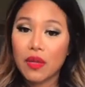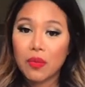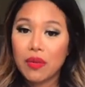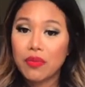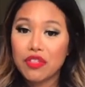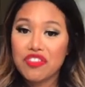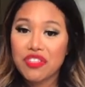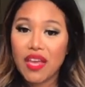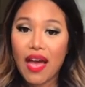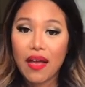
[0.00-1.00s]
people
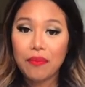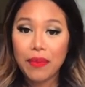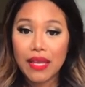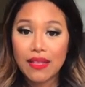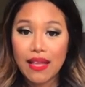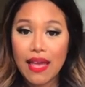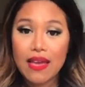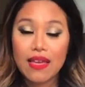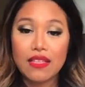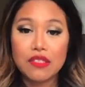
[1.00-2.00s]
usually add beaten egg
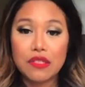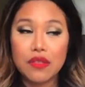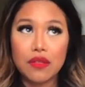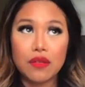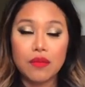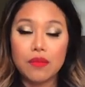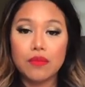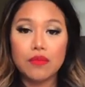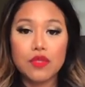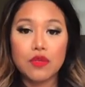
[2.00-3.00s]
into the
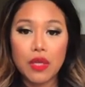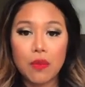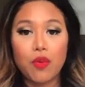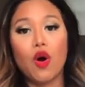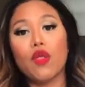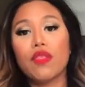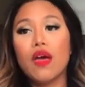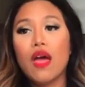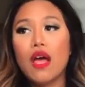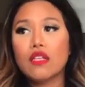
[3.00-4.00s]
suki broth
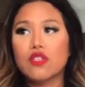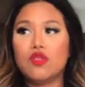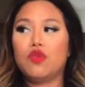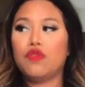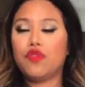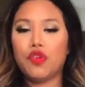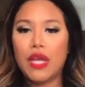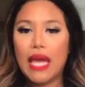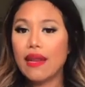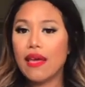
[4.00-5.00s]
to sort of
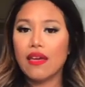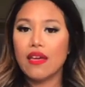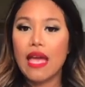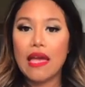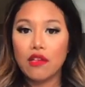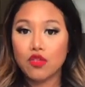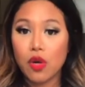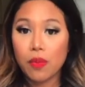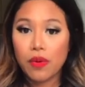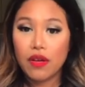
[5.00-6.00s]
create a egg
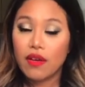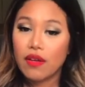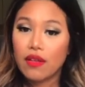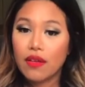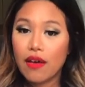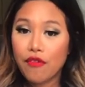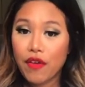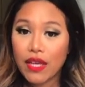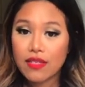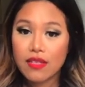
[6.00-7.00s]
drop
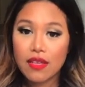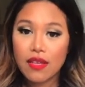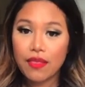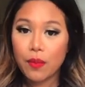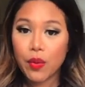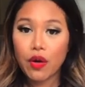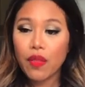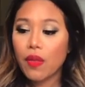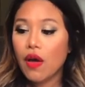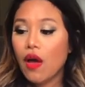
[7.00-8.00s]
effect in the broth.
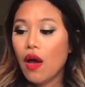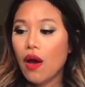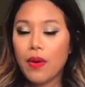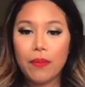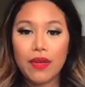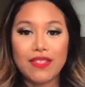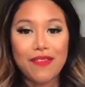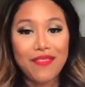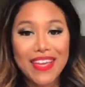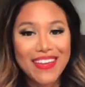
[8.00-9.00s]
But because I'm
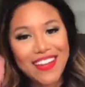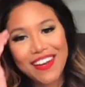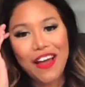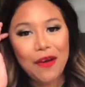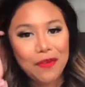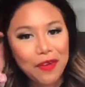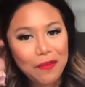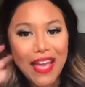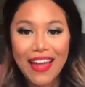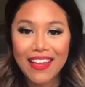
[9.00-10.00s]
vegan, I'm not going to be
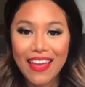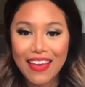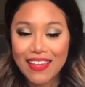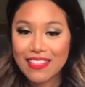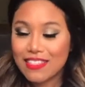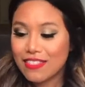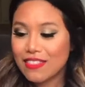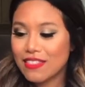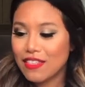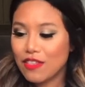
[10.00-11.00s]
adding egg into
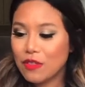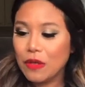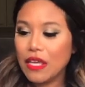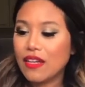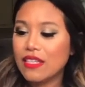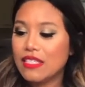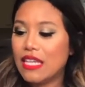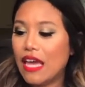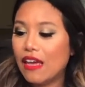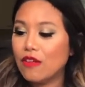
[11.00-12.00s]
the sukiyaki
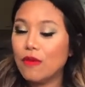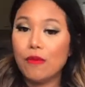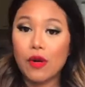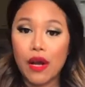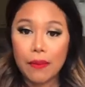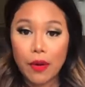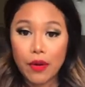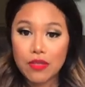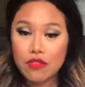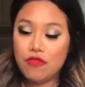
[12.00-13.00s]
today. What I'm going
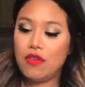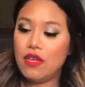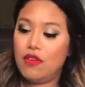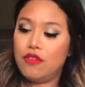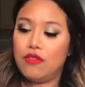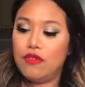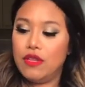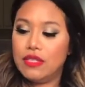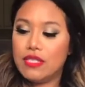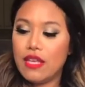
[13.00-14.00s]
to do
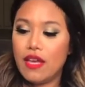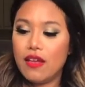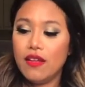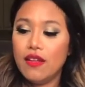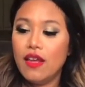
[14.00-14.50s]
instead